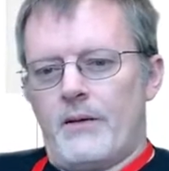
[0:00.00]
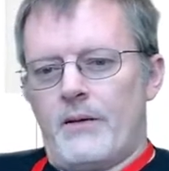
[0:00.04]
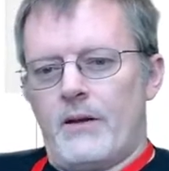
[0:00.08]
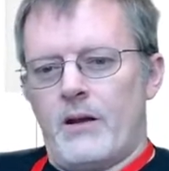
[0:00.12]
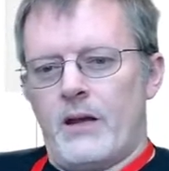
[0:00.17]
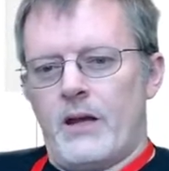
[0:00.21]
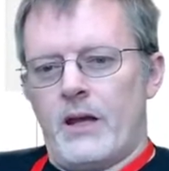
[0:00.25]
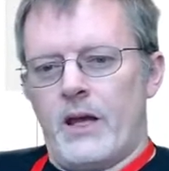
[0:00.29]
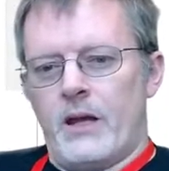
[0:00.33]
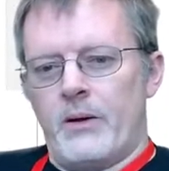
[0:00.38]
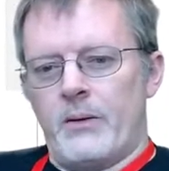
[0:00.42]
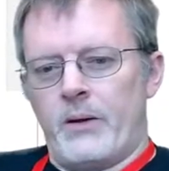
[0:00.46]

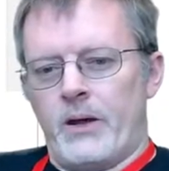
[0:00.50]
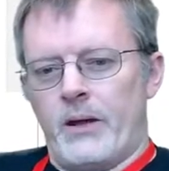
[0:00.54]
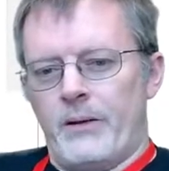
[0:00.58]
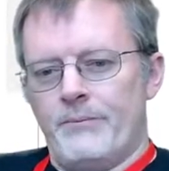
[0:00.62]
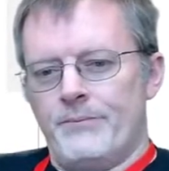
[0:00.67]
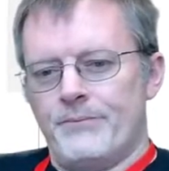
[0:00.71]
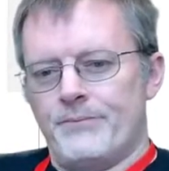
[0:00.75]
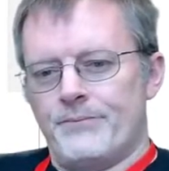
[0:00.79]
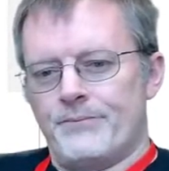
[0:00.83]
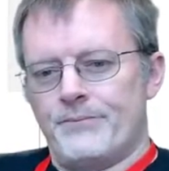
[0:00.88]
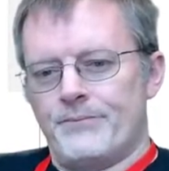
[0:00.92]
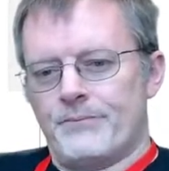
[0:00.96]
Anyway,
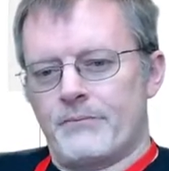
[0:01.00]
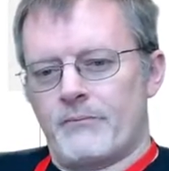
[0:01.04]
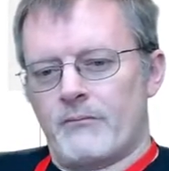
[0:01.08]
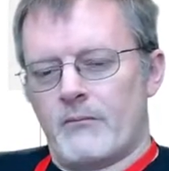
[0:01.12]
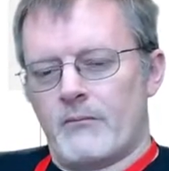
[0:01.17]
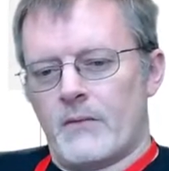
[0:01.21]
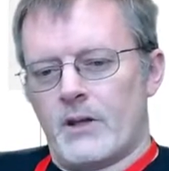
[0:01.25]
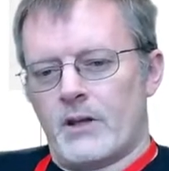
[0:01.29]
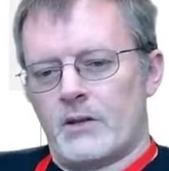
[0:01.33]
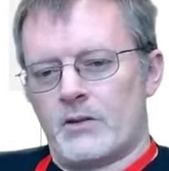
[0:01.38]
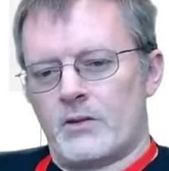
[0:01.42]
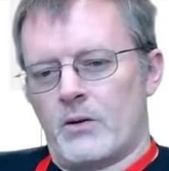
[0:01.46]

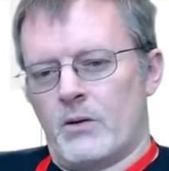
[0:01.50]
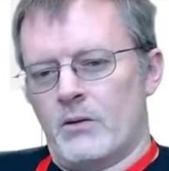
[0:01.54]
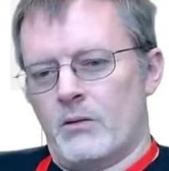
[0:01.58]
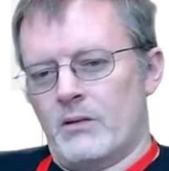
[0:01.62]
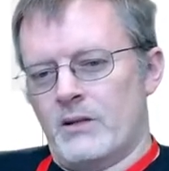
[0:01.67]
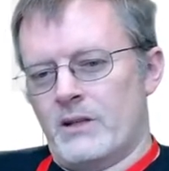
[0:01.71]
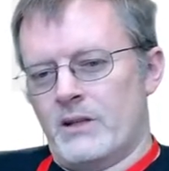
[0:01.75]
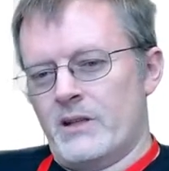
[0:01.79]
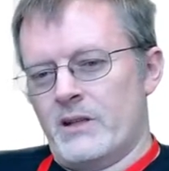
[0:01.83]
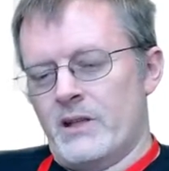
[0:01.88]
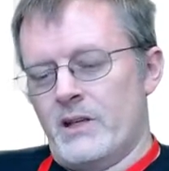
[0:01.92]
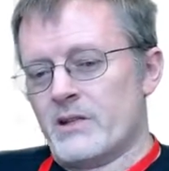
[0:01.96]
so
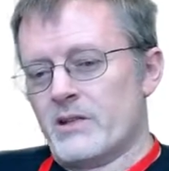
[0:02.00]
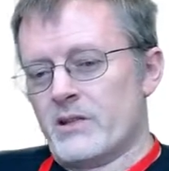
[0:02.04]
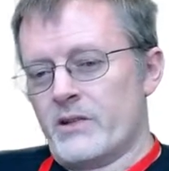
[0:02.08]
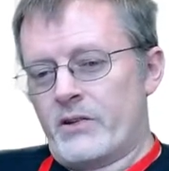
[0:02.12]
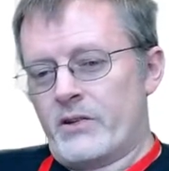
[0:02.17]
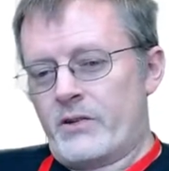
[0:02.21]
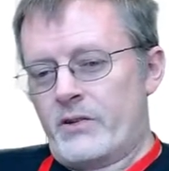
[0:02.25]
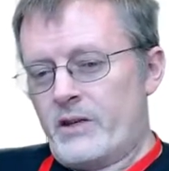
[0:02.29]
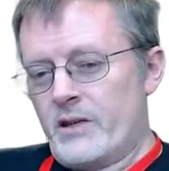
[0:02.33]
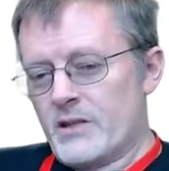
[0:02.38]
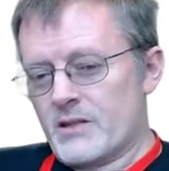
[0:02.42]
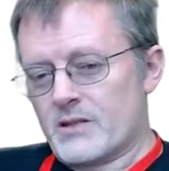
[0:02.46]
there
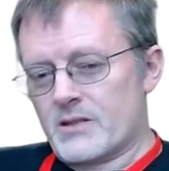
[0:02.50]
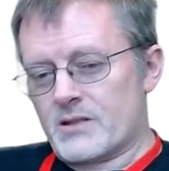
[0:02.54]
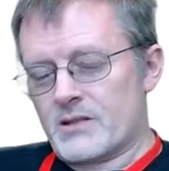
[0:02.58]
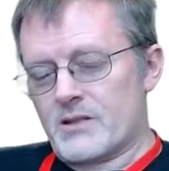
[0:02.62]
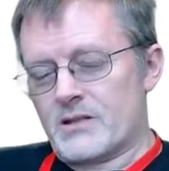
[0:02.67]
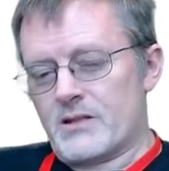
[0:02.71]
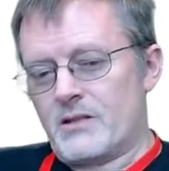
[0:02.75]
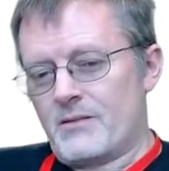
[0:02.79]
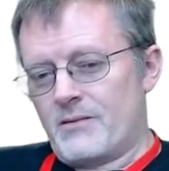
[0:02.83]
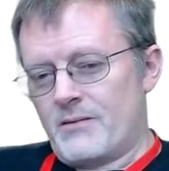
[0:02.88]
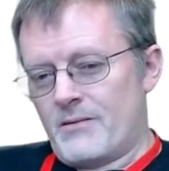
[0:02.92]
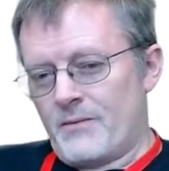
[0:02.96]
is
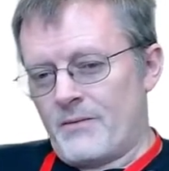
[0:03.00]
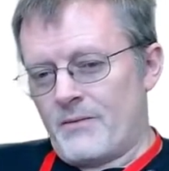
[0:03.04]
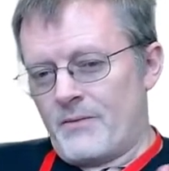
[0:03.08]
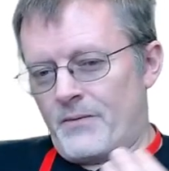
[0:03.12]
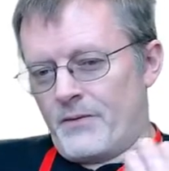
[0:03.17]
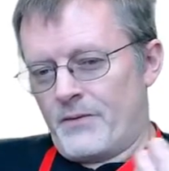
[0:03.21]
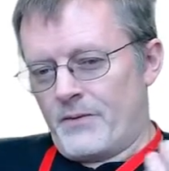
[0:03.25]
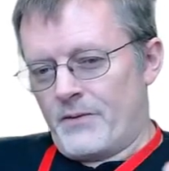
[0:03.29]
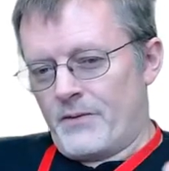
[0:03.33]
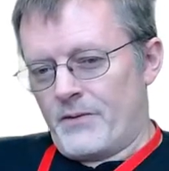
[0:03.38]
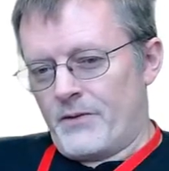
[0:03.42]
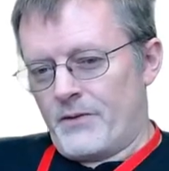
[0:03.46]

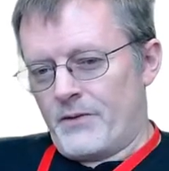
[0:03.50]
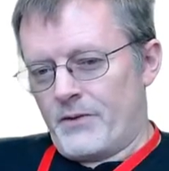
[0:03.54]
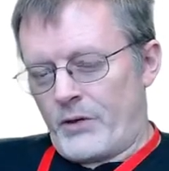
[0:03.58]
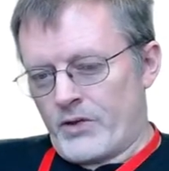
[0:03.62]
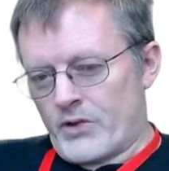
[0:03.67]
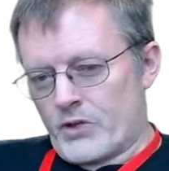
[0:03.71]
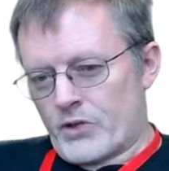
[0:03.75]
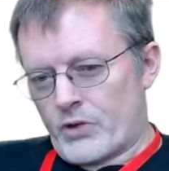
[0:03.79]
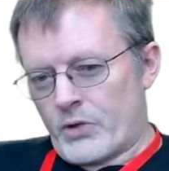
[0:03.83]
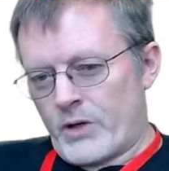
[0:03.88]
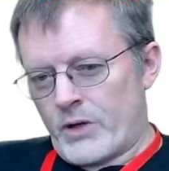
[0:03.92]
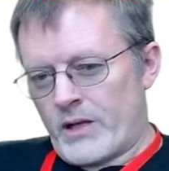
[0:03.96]
there is a
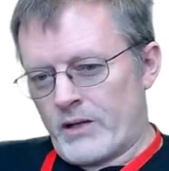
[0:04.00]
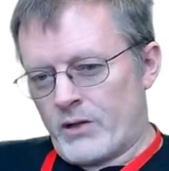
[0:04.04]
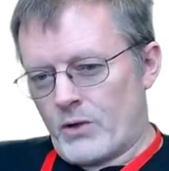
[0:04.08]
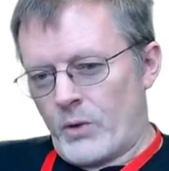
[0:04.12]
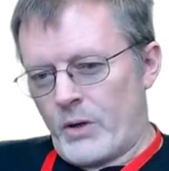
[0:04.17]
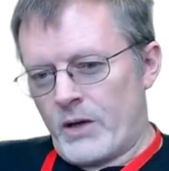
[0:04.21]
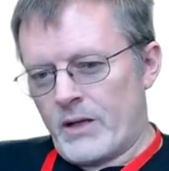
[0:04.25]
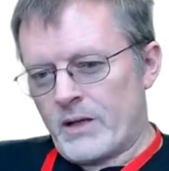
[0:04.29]
trend going